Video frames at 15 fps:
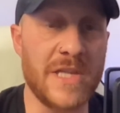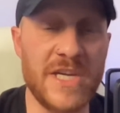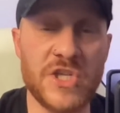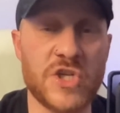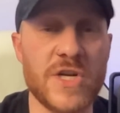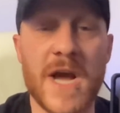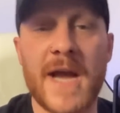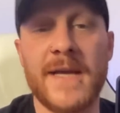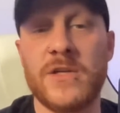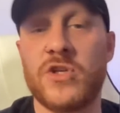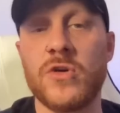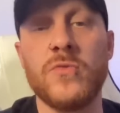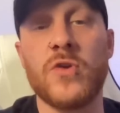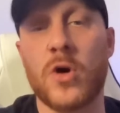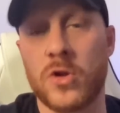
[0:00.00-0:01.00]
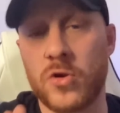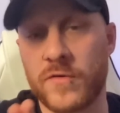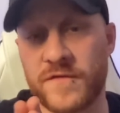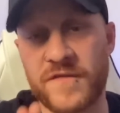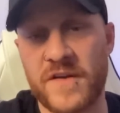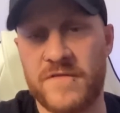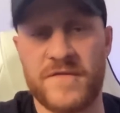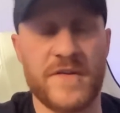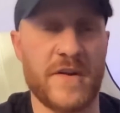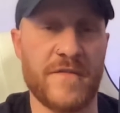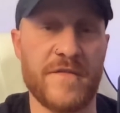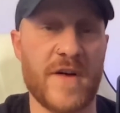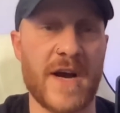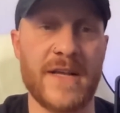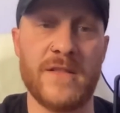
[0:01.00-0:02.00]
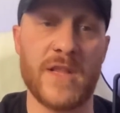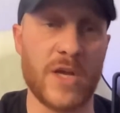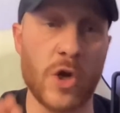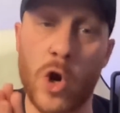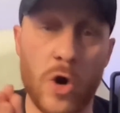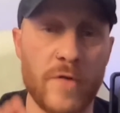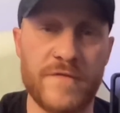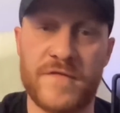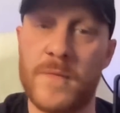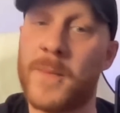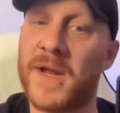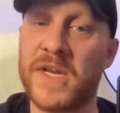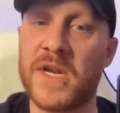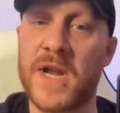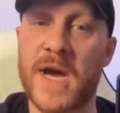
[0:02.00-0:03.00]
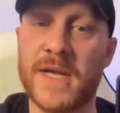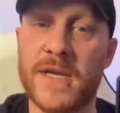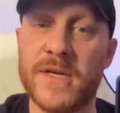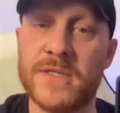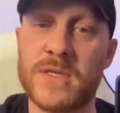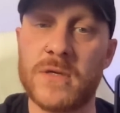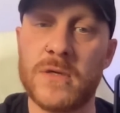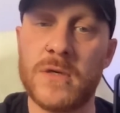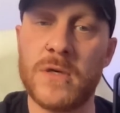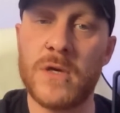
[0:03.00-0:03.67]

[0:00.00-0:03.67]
Leeds United do not look fit for the fight. They got up for Man United.